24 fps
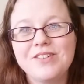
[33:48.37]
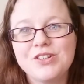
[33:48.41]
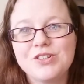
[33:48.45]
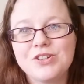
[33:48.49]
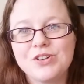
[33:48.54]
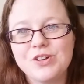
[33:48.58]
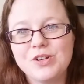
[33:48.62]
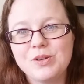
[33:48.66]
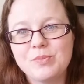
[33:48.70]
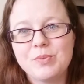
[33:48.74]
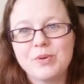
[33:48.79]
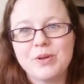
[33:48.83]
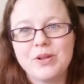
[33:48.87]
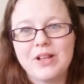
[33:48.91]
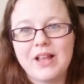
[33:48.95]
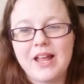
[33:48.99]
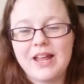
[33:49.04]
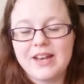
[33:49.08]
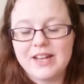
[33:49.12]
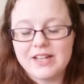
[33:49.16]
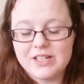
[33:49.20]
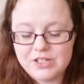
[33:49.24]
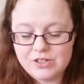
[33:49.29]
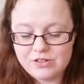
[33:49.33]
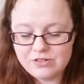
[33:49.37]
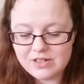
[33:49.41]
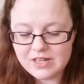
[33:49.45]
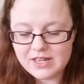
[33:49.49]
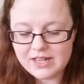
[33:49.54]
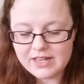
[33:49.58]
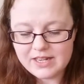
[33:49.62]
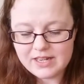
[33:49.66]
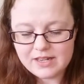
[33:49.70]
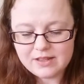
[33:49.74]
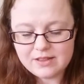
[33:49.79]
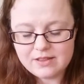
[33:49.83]
enjoyable, and I do
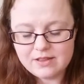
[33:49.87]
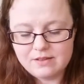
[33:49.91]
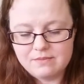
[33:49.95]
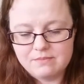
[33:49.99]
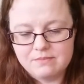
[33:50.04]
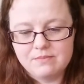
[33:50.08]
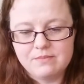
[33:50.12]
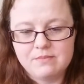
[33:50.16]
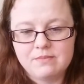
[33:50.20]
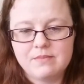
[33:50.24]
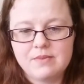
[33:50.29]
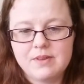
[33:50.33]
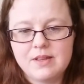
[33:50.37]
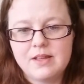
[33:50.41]
like them.